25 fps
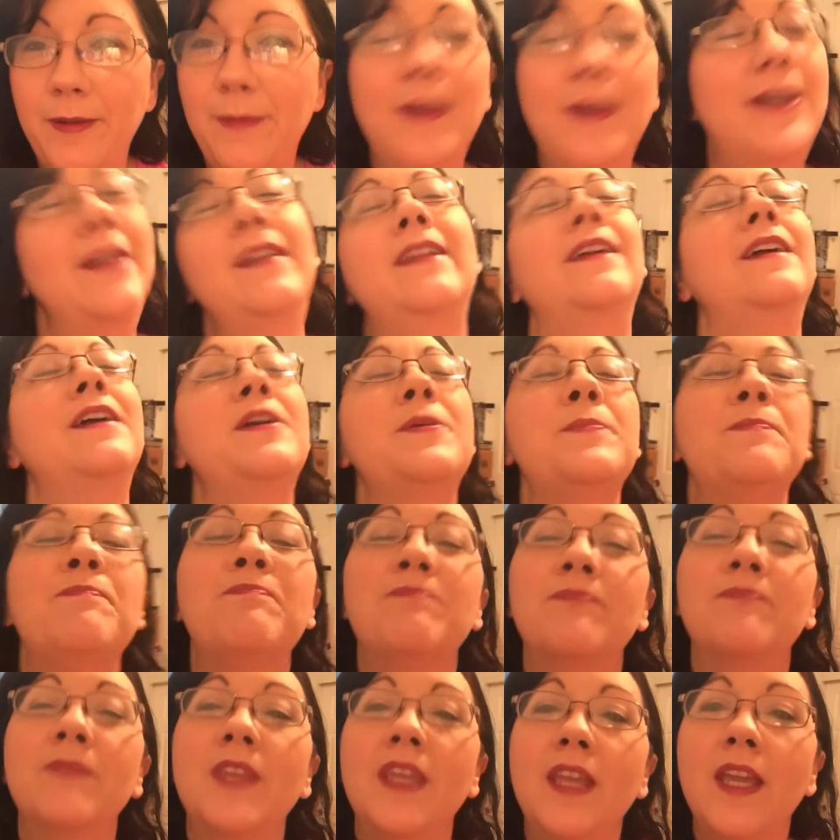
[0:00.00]
but
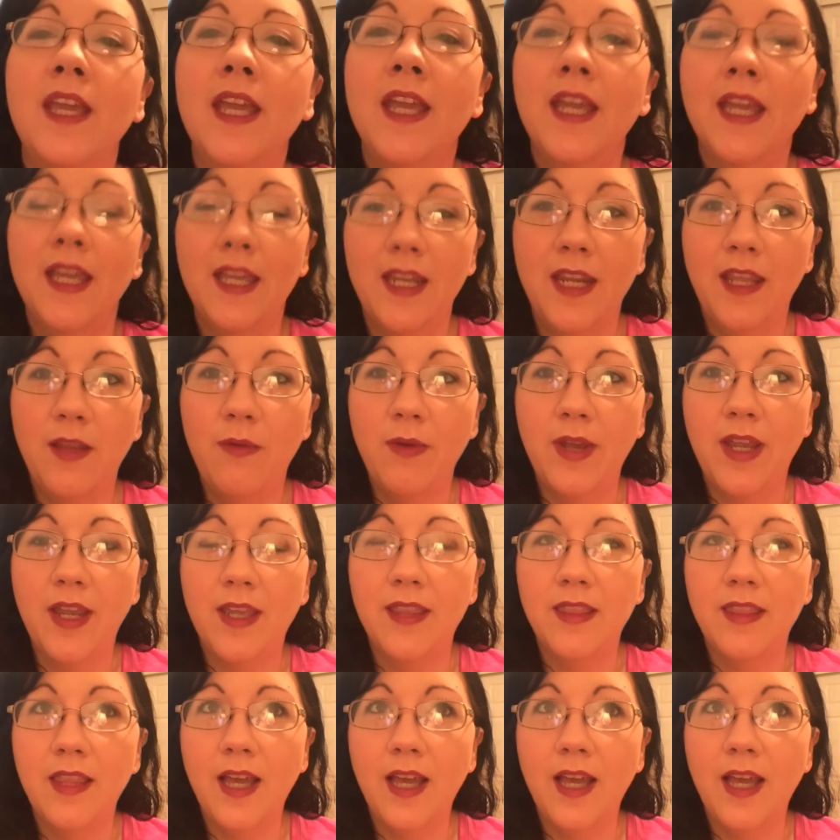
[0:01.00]
anyway,